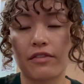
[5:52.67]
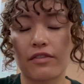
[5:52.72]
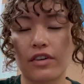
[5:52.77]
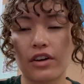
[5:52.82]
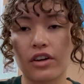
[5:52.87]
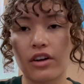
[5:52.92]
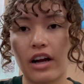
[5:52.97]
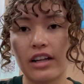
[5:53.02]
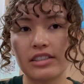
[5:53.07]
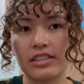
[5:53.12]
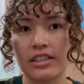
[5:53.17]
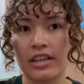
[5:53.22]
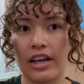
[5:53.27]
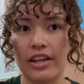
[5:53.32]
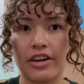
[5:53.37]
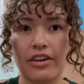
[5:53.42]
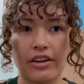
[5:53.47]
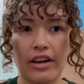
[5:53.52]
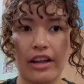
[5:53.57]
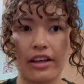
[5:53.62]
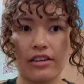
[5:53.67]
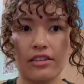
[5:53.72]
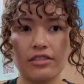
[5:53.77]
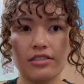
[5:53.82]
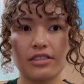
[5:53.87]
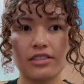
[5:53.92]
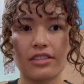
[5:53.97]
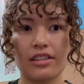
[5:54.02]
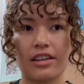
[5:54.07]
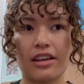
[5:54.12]
forgot to cut your
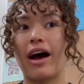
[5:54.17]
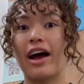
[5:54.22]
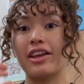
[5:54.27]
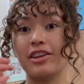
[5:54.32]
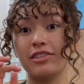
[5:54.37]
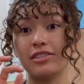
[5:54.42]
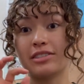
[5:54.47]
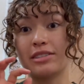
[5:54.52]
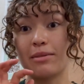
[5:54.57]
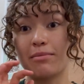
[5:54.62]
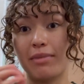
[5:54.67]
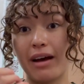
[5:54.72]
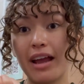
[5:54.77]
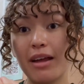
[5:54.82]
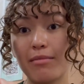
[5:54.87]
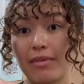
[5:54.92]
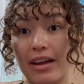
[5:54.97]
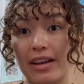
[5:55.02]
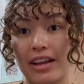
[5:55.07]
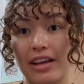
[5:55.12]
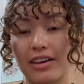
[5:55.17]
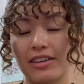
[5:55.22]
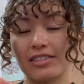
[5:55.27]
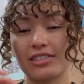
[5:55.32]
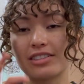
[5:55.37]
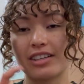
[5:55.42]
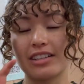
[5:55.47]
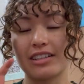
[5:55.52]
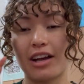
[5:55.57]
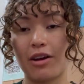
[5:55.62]
nails. I used to bite my
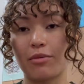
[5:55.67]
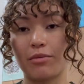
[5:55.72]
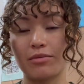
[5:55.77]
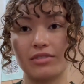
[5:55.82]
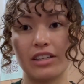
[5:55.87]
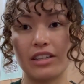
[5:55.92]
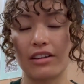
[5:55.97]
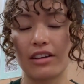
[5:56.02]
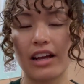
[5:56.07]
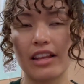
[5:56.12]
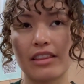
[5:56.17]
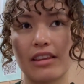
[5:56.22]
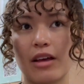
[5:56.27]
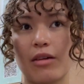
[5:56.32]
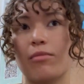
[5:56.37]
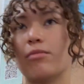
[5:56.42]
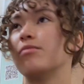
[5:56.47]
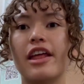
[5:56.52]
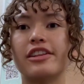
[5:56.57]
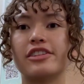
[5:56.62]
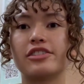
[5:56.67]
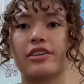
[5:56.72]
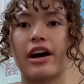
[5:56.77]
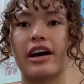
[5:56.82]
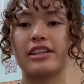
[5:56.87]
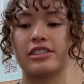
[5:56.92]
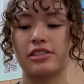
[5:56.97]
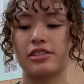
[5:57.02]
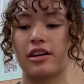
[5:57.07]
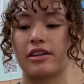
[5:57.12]
nails because I didn't cut them, and so
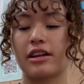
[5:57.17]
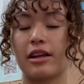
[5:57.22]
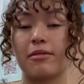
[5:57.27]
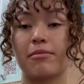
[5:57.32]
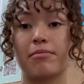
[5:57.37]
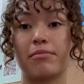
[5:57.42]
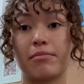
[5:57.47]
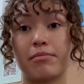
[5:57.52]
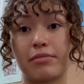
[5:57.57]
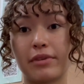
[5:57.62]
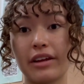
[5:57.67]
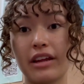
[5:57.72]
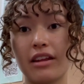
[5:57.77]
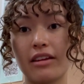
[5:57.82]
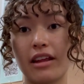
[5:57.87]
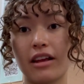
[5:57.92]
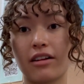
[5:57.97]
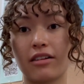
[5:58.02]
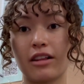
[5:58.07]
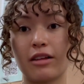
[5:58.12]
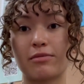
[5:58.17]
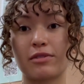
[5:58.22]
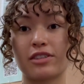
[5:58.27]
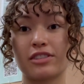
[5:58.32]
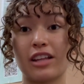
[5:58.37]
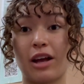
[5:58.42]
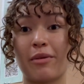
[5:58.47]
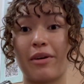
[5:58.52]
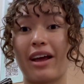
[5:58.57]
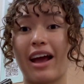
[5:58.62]
I started bringing nail
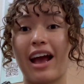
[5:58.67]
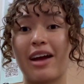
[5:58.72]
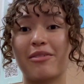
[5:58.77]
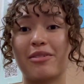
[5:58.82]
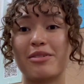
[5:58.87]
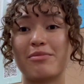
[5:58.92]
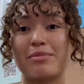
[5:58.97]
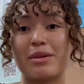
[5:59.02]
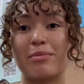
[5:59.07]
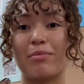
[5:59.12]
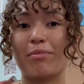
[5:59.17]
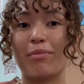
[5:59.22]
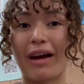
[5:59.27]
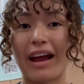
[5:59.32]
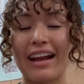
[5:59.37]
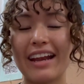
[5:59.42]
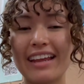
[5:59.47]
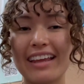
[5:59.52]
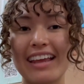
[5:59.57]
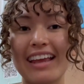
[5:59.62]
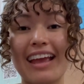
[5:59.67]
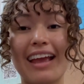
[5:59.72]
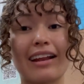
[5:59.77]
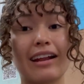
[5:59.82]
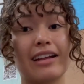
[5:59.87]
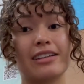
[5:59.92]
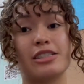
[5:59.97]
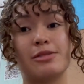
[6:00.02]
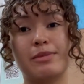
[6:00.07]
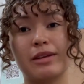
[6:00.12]
clippers. That way I wouldn't be biting it
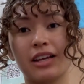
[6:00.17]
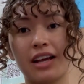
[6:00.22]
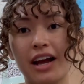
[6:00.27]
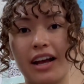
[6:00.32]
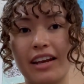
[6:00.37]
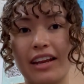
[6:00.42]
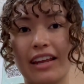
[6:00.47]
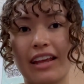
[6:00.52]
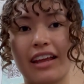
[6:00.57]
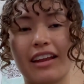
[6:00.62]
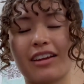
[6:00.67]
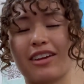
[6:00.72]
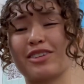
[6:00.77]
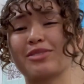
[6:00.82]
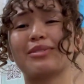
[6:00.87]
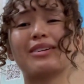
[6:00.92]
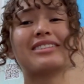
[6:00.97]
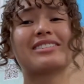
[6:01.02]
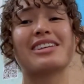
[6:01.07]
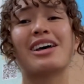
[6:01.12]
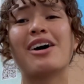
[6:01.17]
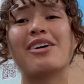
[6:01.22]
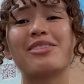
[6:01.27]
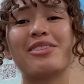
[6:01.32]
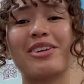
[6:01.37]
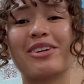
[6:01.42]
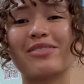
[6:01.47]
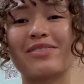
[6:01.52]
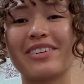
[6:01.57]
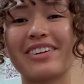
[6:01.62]
and I'd just be cutting it, because one, it's
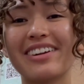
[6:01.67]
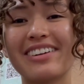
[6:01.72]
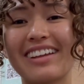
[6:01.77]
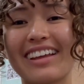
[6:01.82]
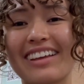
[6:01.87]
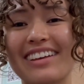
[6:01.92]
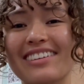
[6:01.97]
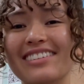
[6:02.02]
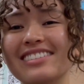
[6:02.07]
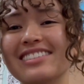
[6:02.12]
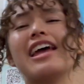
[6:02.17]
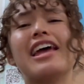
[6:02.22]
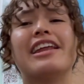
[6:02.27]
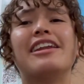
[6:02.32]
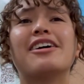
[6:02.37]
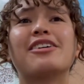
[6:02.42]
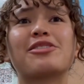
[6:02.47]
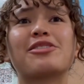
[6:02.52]
healthier for your nails and